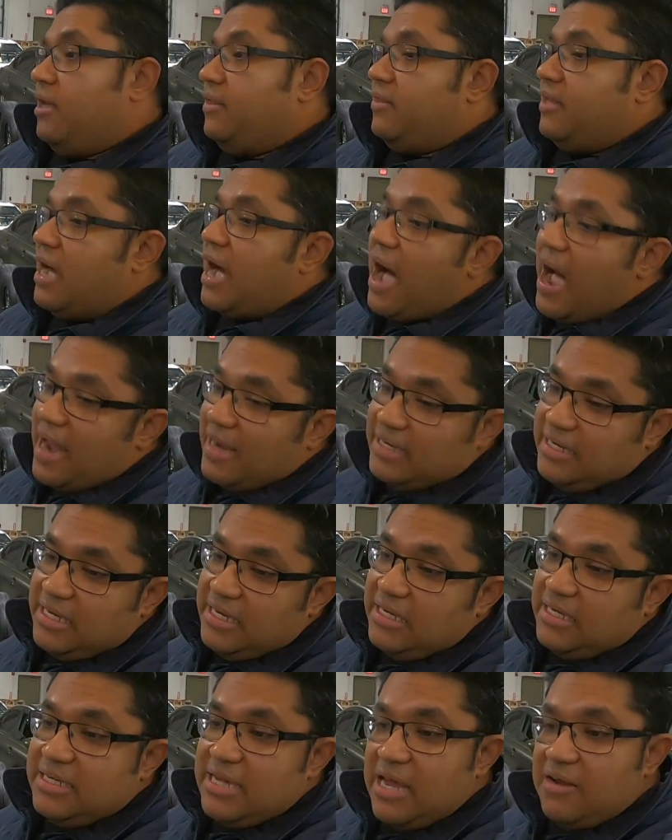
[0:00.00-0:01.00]
The
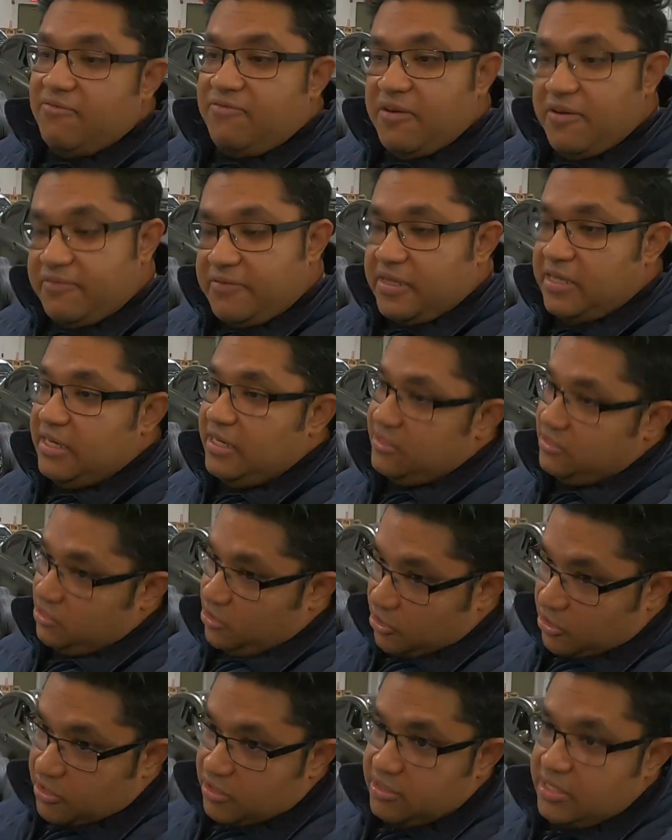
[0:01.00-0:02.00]
ID 1050 is
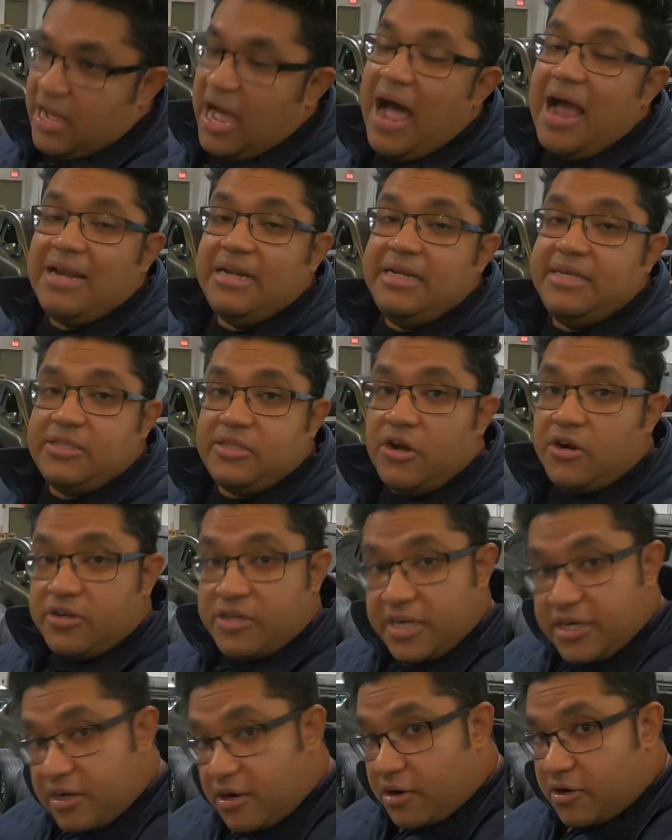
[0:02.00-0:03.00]
good. The ID
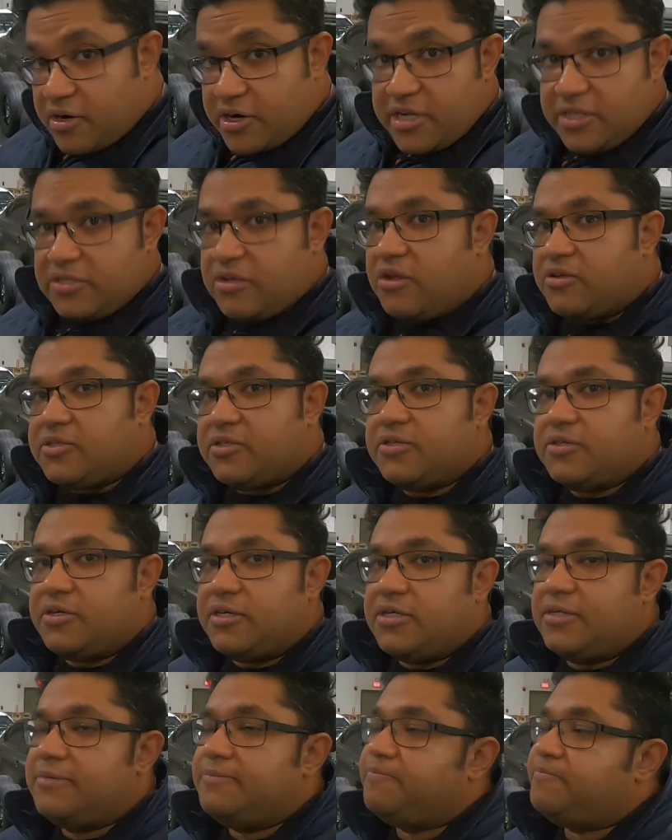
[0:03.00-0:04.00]
1300 is also
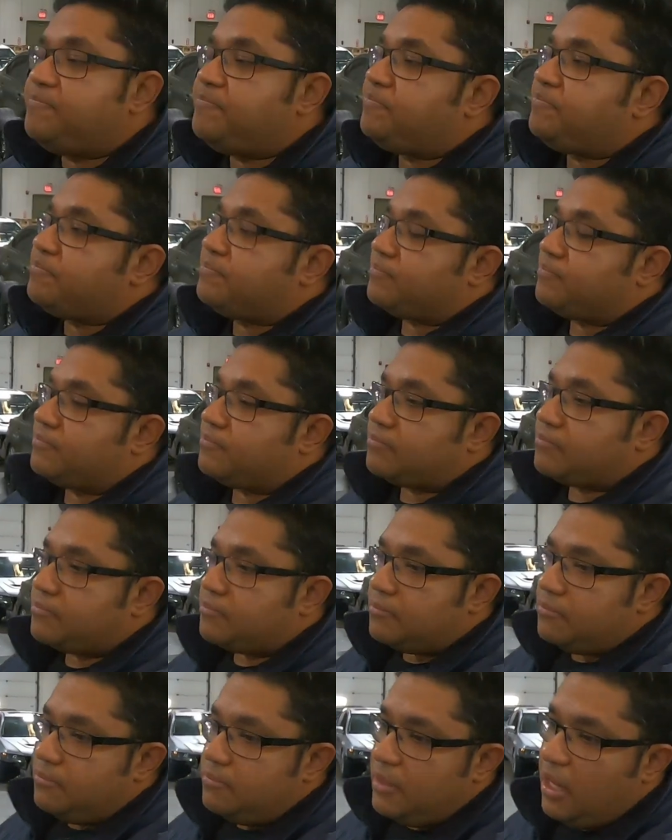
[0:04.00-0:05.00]
good.
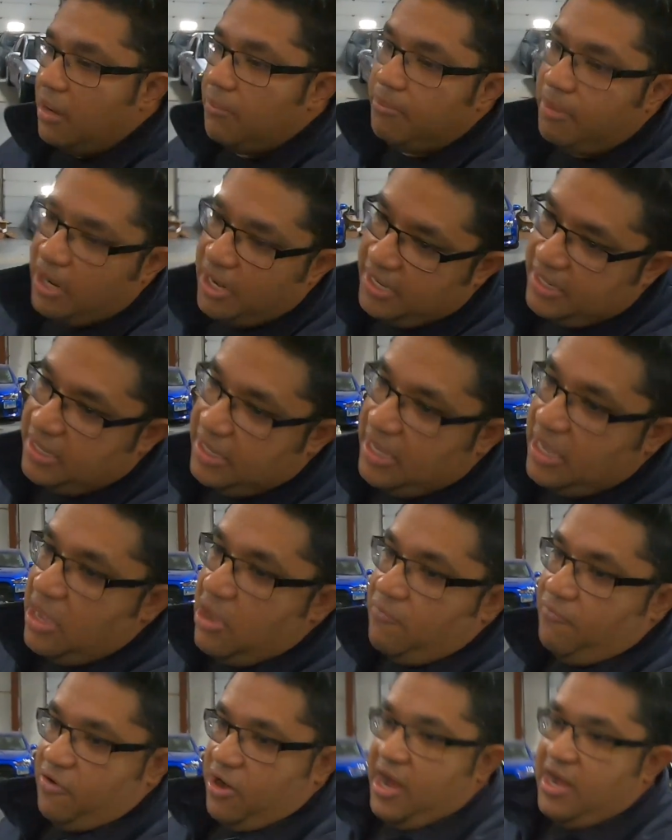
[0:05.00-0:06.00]
But
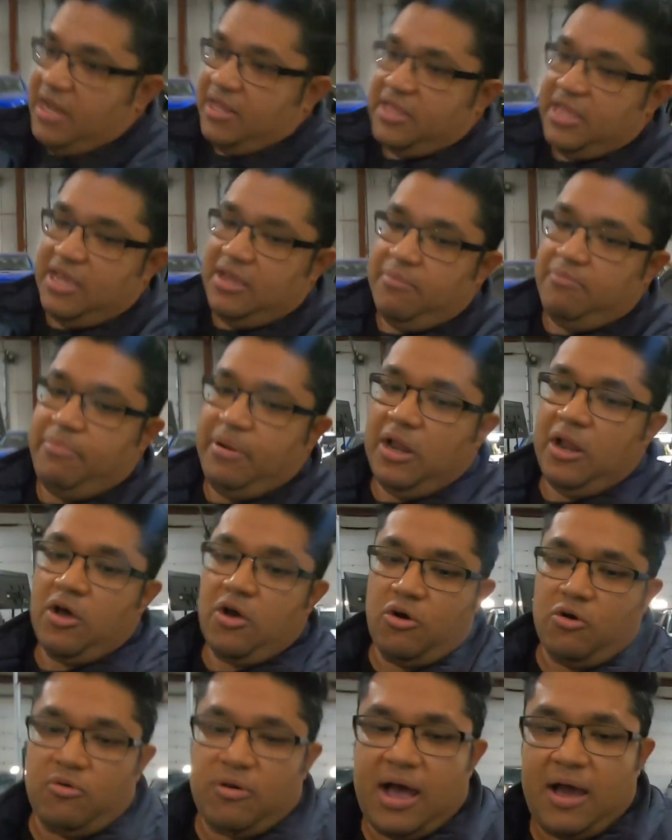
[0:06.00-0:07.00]
for anything
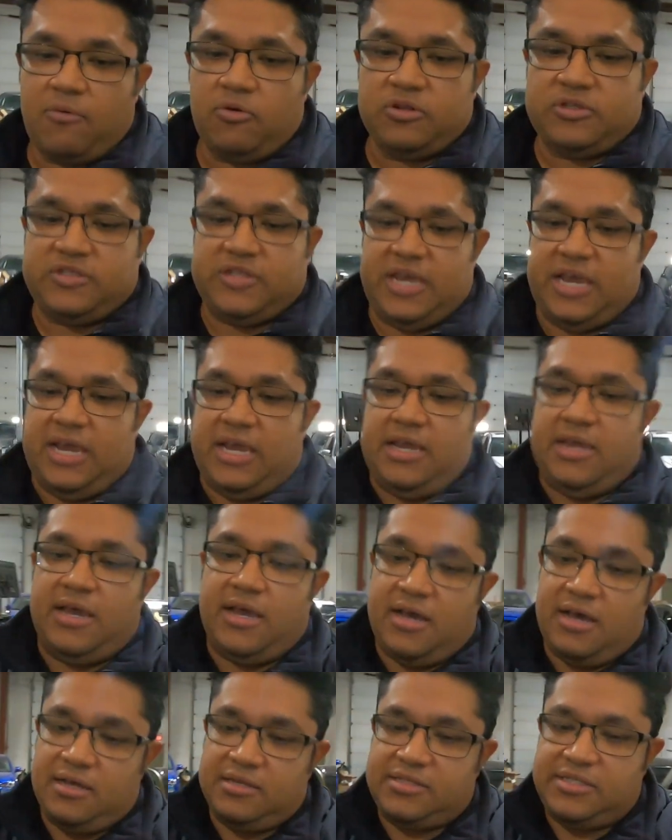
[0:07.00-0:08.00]
below, I would say
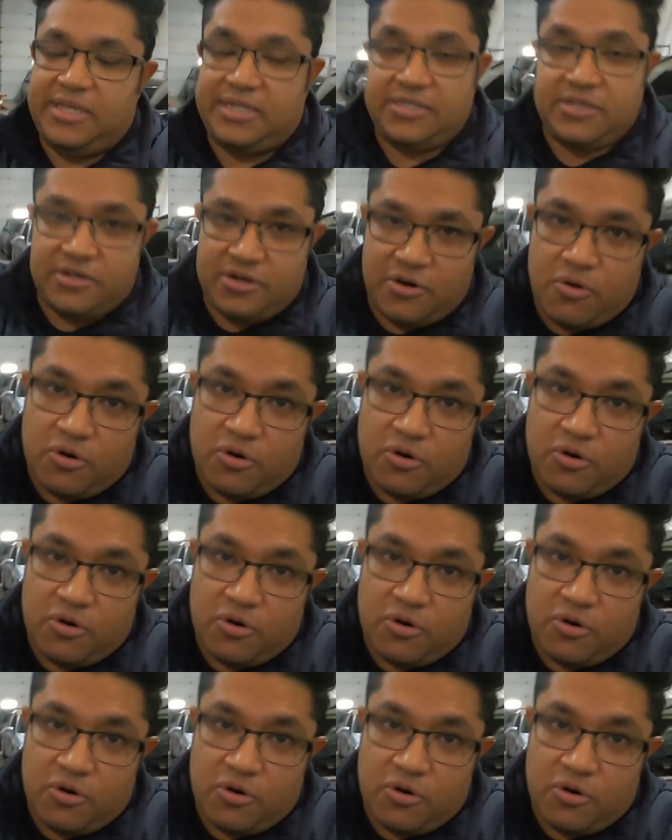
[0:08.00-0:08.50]
600